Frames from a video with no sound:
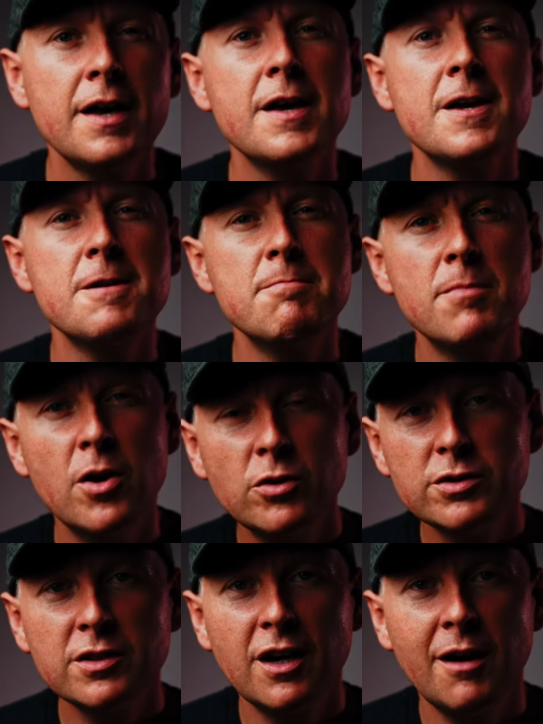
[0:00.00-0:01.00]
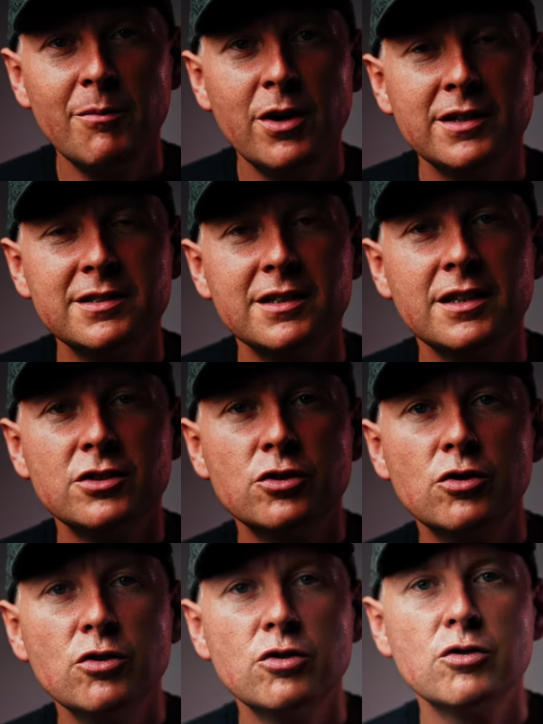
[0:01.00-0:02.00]
In most cameras, it's
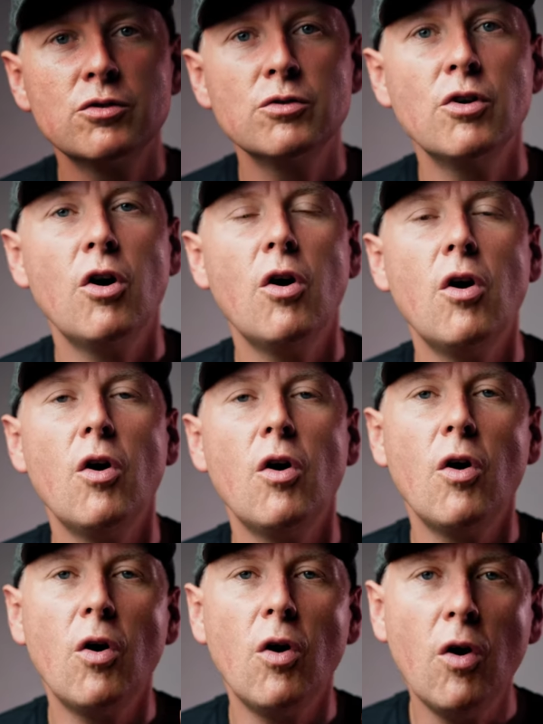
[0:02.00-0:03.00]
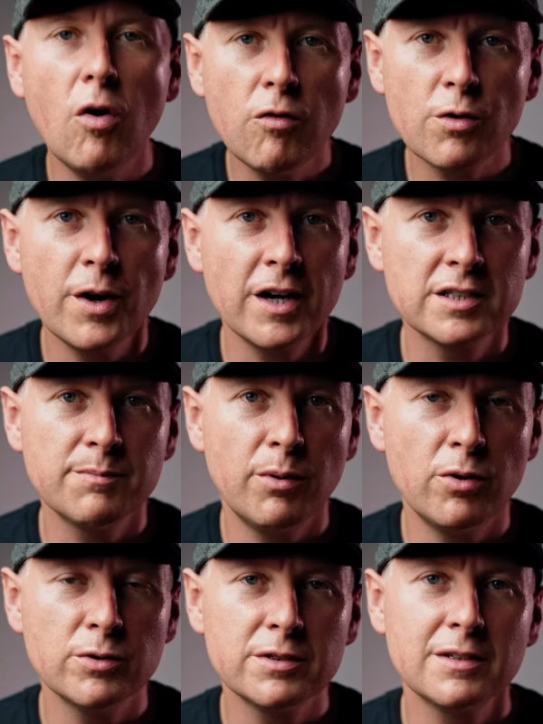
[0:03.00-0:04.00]
good to
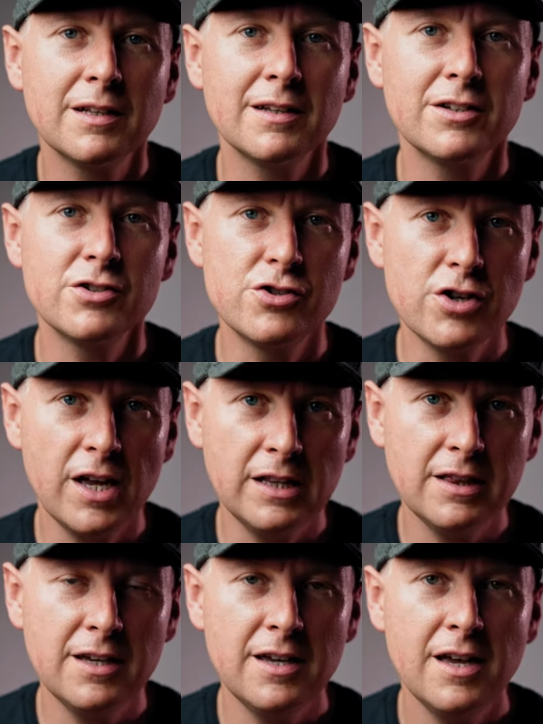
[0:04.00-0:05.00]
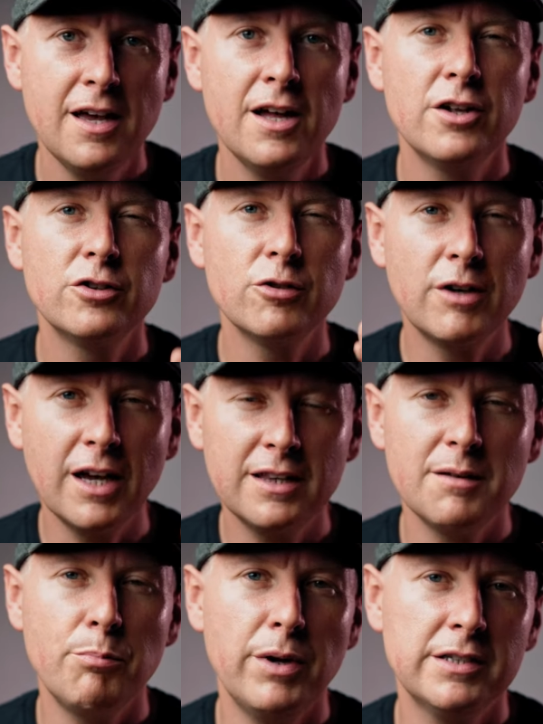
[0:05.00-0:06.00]
overexpose gently to get
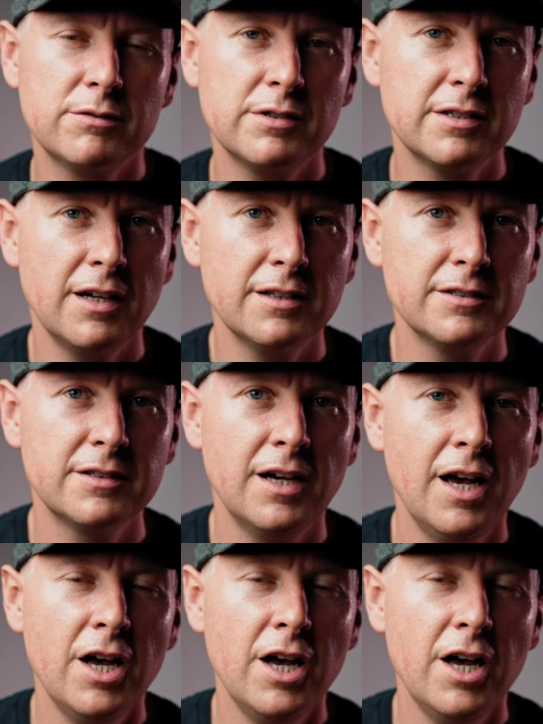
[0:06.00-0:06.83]
the best results.